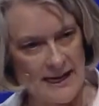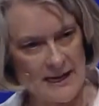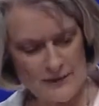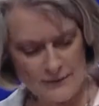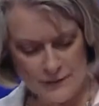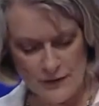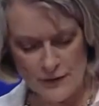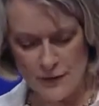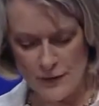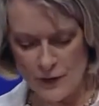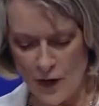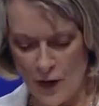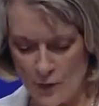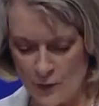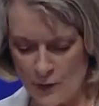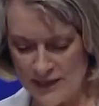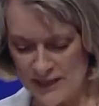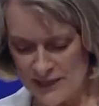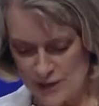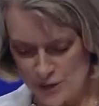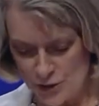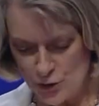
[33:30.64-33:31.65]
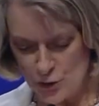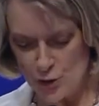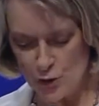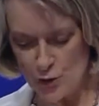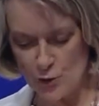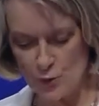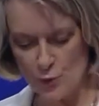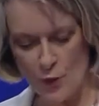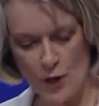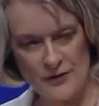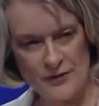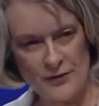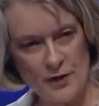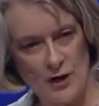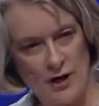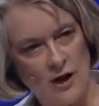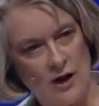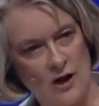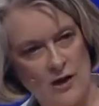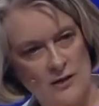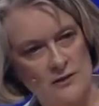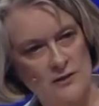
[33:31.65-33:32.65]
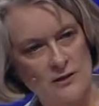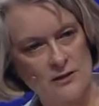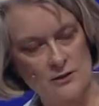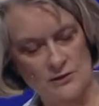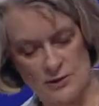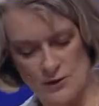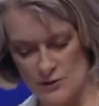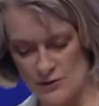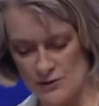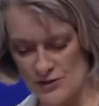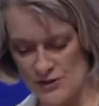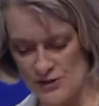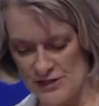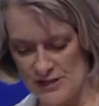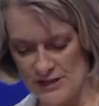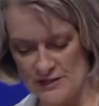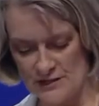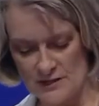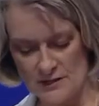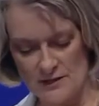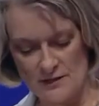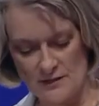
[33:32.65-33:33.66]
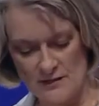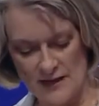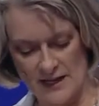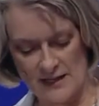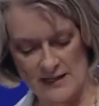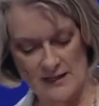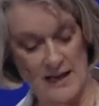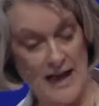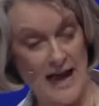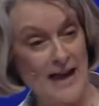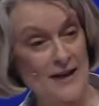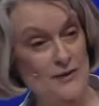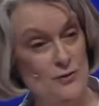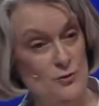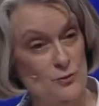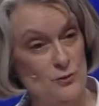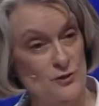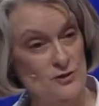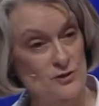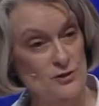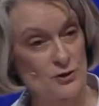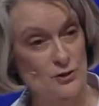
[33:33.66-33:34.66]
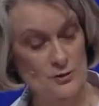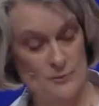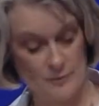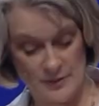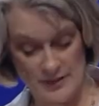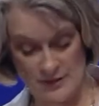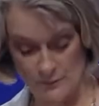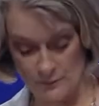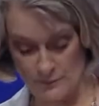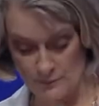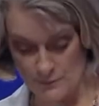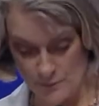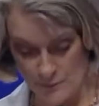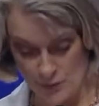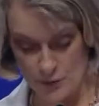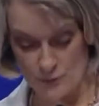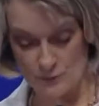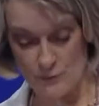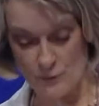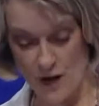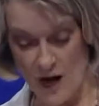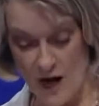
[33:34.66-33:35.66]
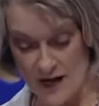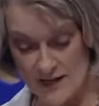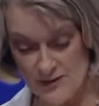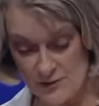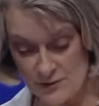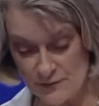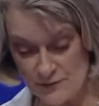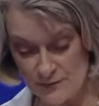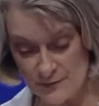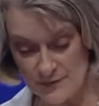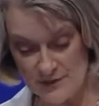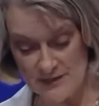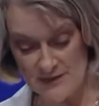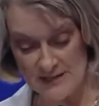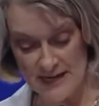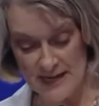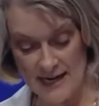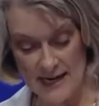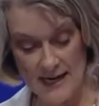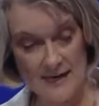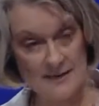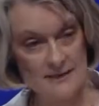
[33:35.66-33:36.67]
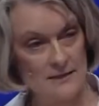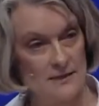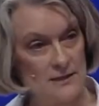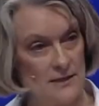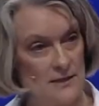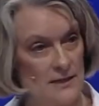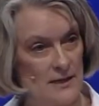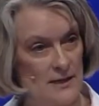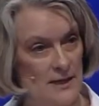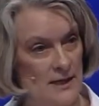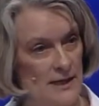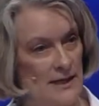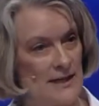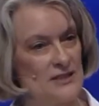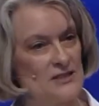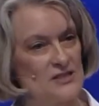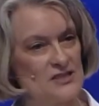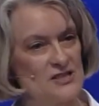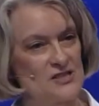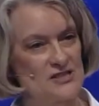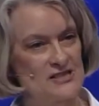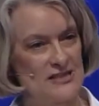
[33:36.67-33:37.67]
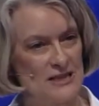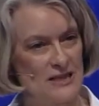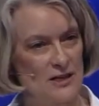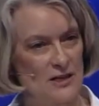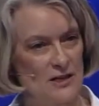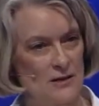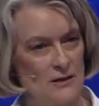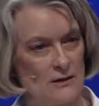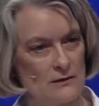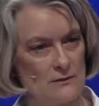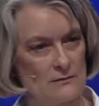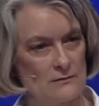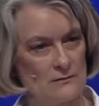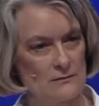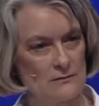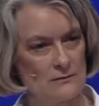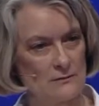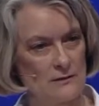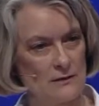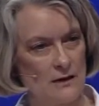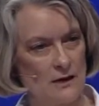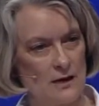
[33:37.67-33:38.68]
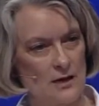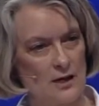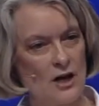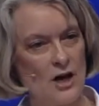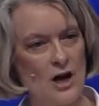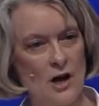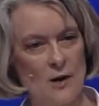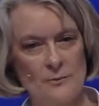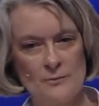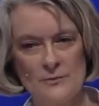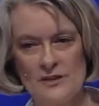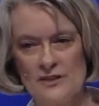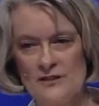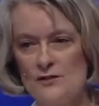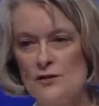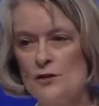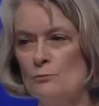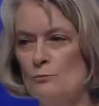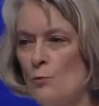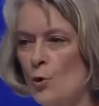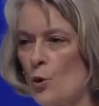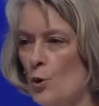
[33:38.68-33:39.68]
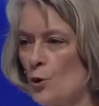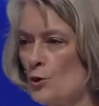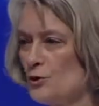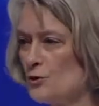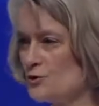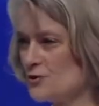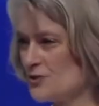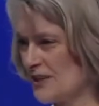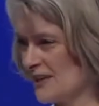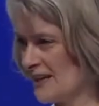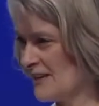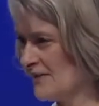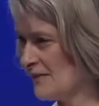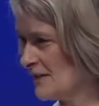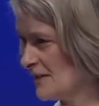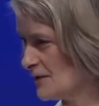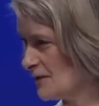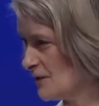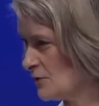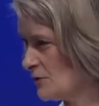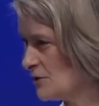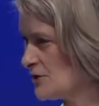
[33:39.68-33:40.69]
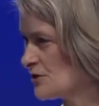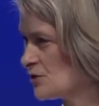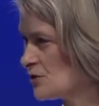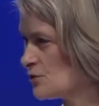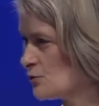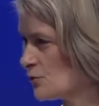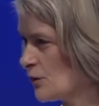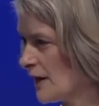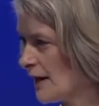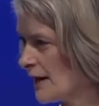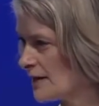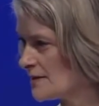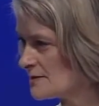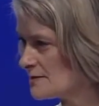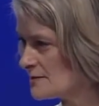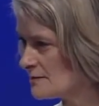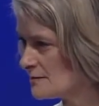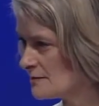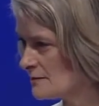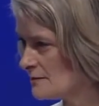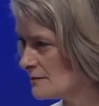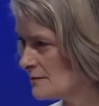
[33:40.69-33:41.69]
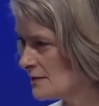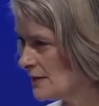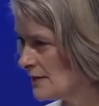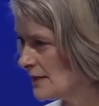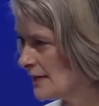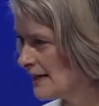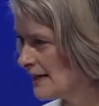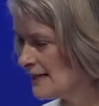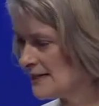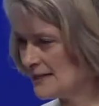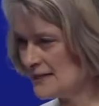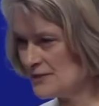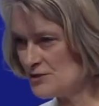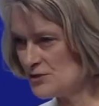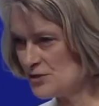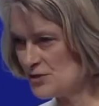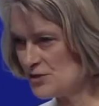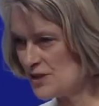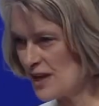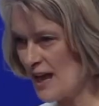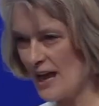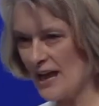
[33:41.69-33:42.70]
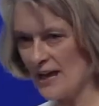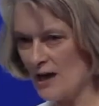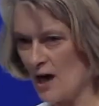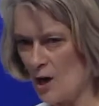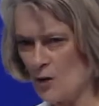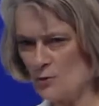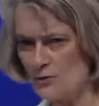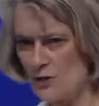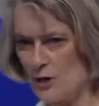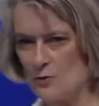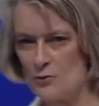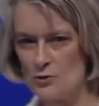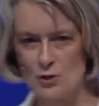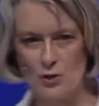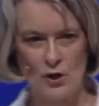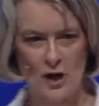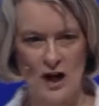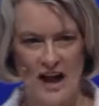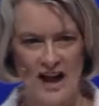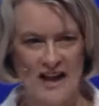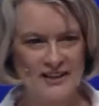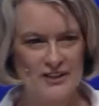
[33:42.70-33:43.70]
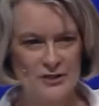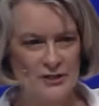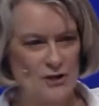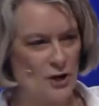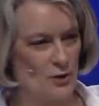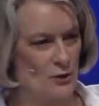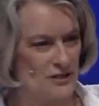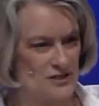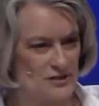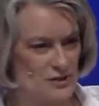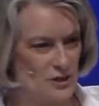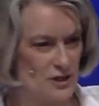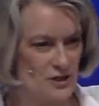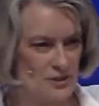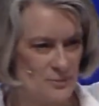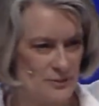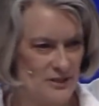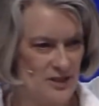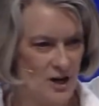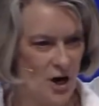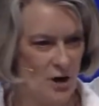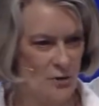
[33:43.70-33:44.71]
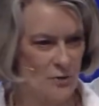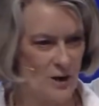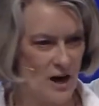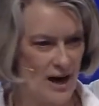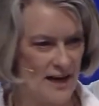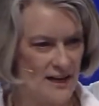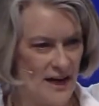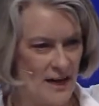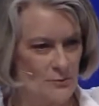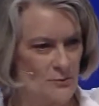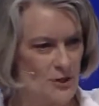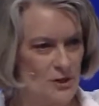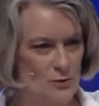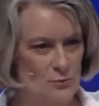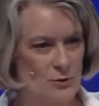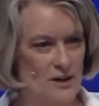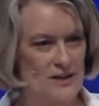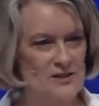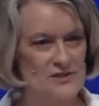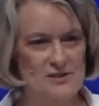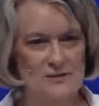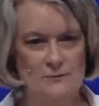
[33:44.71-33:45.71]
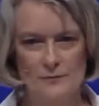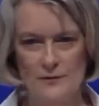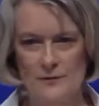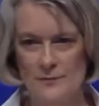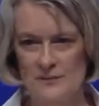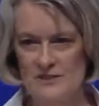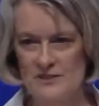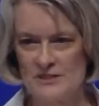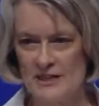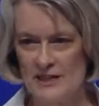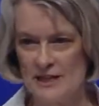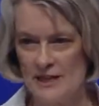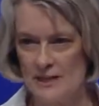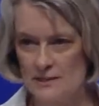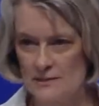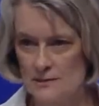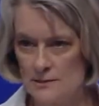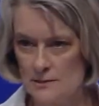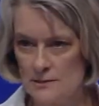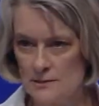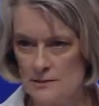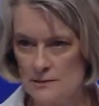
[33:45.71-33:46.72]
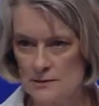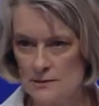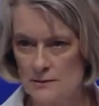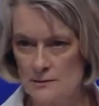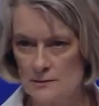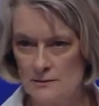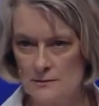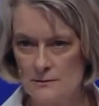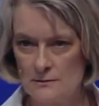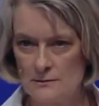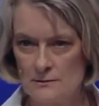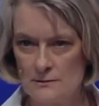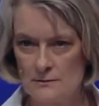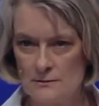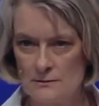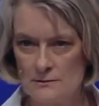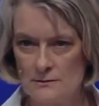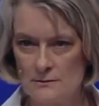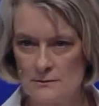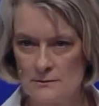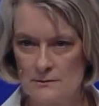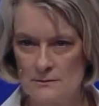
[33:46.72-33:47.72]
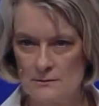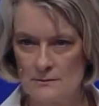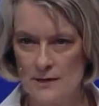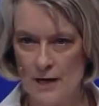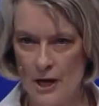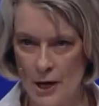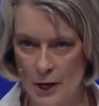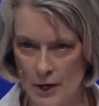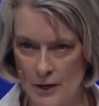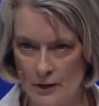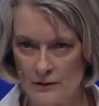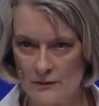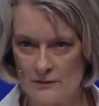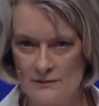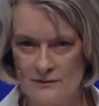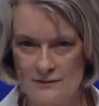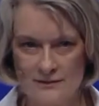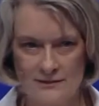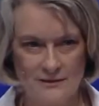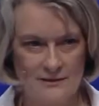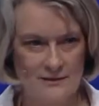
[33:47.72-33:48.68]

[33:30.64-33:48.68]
Even though he knew what the onlookers didn't, that Lazarus could rise from the dead, he still accompanied the mourners in their distress. He didn't say, "Oh, don't cry, you know, it's going to be all right. I'm going to raise him from the dead." No.